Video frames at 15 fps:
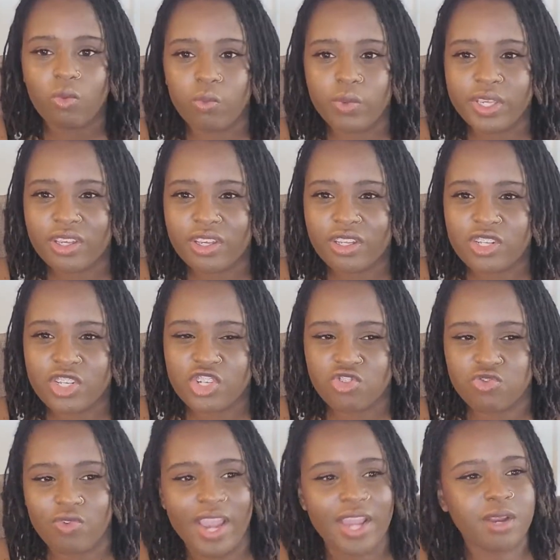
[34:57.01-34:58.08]
We could
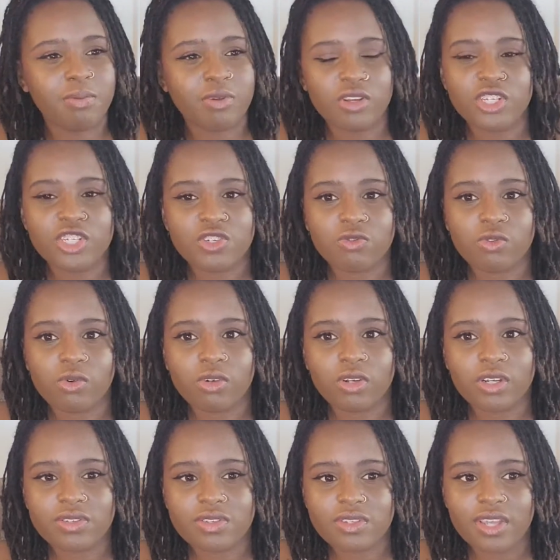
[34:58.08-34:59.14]
try to push
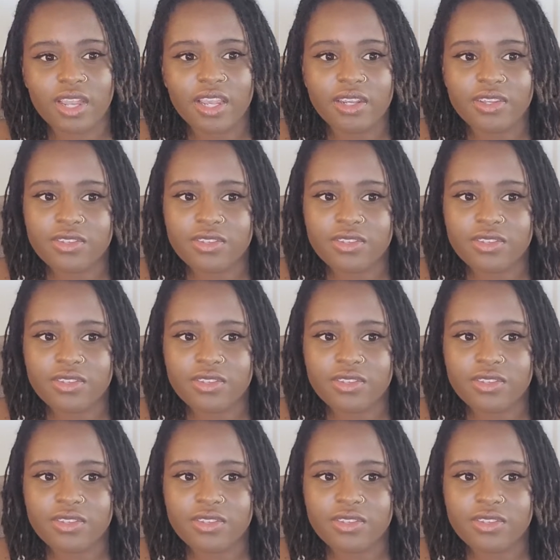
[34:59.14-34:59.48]
for society